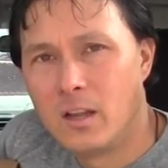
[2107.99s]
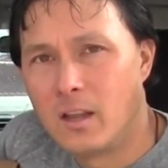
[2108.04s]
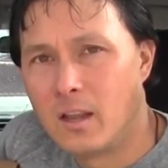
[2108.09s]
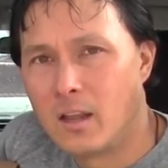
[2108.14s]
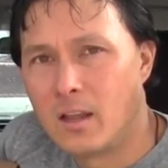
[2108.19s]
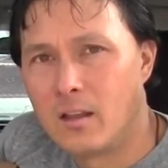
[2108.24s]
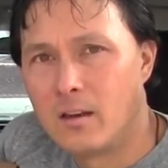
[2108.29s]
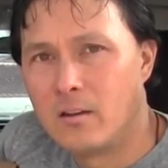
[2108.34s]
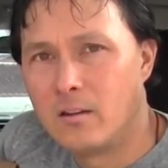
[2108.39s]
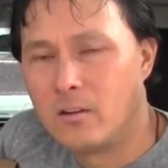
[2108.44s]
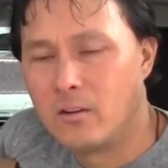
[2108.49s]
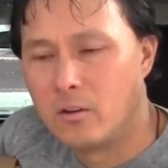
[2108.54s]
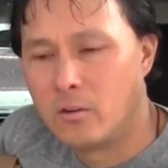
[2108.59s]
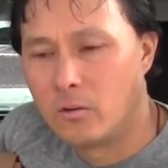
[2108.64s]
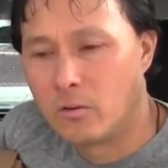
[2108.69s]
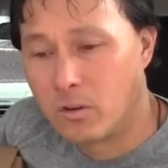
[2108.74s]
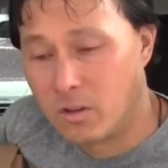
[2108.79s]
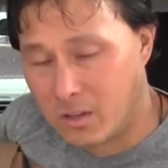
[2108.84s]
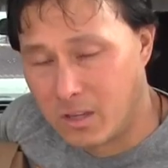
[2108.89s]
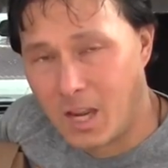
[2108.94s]
and, you
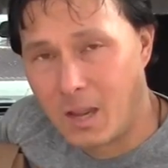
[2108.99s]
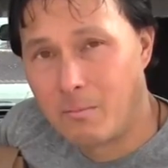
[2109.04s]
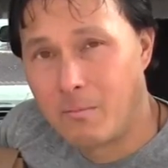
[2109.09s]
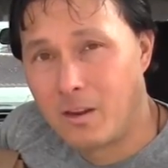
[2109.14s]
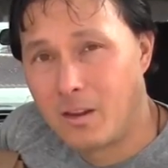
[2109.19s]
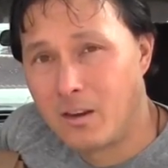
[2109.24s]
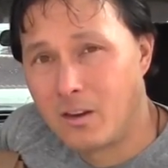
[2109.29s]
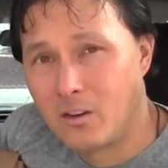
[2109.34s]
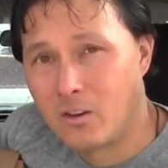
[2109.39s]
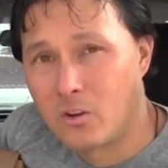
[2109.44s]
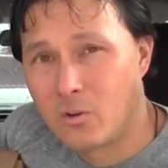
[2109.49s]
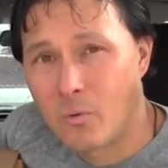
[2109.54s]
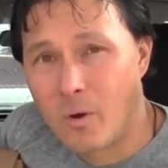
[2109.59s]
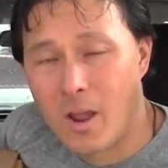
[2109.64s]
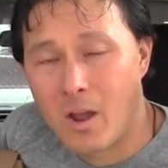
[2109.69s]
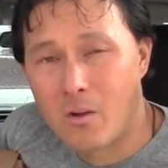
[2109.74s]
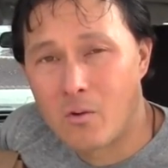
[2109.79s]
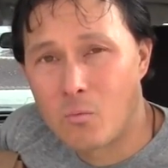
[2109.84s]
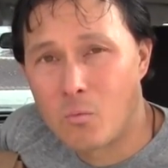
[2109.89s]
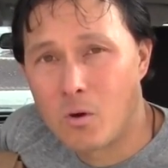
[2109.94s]
know, contaminating
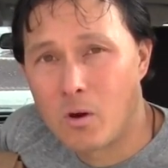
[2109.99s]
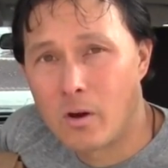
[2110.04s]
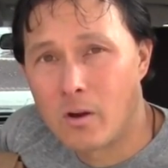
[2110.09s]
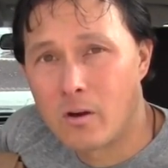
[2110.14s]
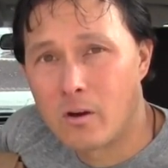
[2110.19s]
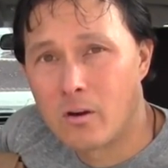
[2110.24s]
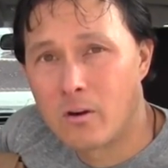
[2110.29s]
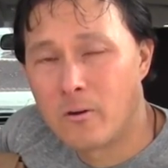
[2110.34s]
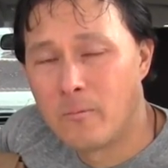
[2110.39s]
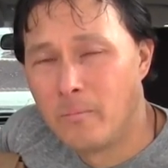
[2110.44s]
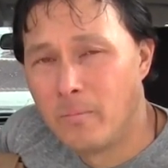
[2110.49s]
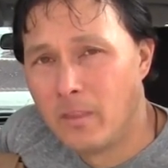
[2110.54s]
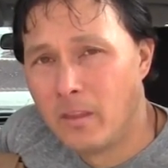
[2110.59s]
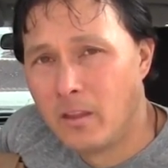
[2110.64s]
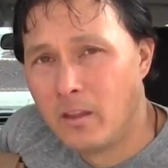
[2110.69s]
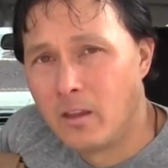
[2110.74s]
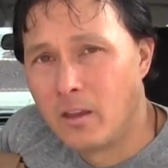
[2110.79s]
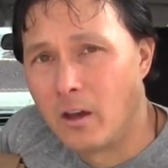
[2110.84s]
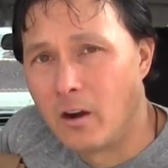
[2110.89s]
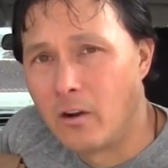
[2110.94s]
groundwater
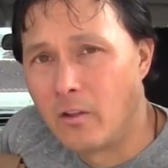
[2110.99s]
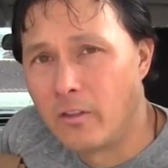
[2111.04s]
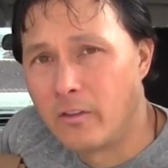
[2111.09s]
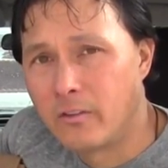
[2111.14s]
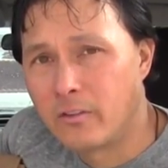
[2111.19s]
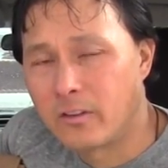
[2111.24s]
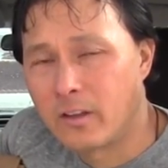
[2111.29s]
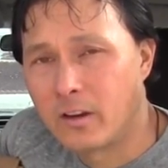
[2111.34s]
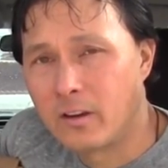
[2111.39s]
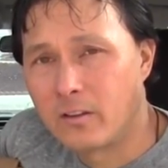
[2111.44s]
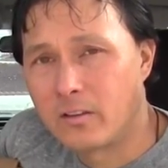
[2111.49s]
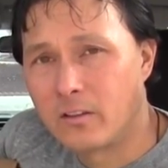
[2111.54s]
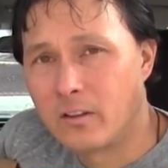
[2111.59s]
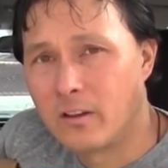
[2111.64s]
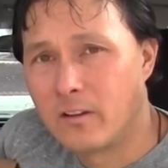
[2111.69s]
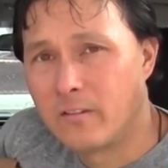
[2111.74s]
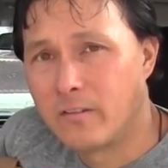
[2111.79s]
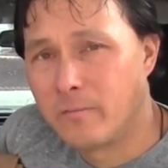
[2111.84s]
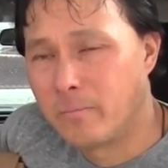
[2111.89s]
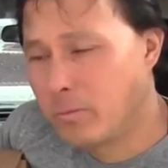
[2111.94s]
and all this kind of
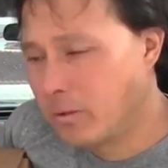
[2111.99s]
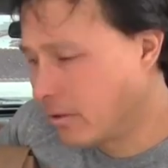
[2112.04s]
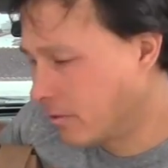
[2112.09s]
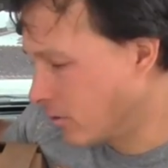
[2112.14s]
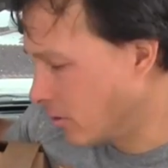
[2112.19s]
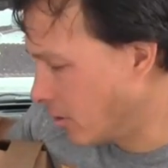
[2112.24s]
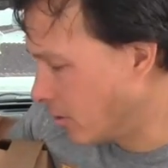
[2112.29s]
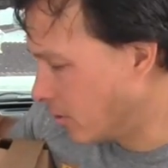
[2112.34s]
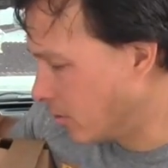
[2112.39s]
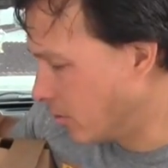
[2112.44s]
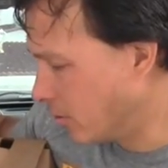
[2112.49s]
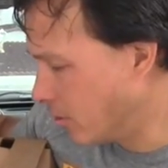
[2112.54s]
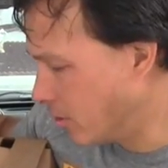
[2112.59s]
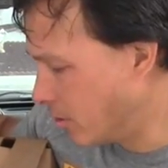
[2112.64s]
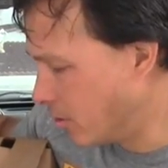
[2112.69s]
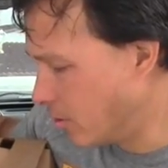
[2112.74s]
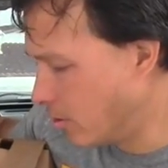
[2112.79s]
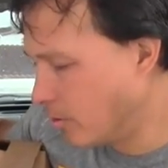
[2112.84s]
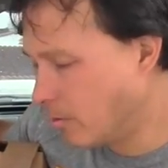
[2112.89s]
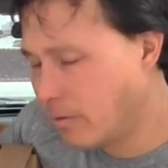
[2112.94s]
stuff. Plus also, you
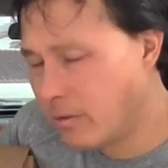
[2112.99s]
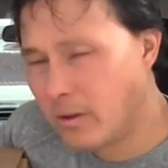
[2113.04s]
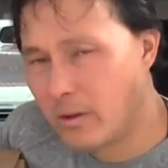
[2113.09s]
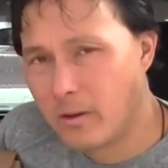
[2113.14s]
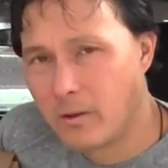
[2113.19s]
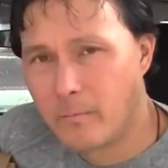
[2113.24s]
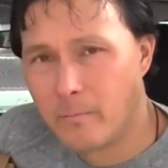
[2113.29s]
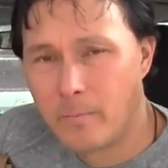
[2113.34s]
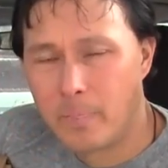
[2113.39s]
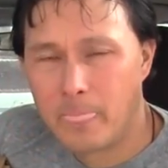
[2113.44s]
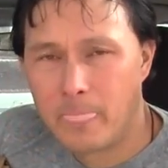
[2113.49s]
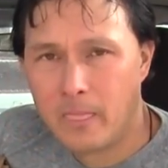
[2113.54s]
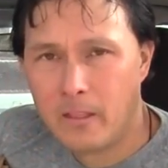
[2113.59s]
know, the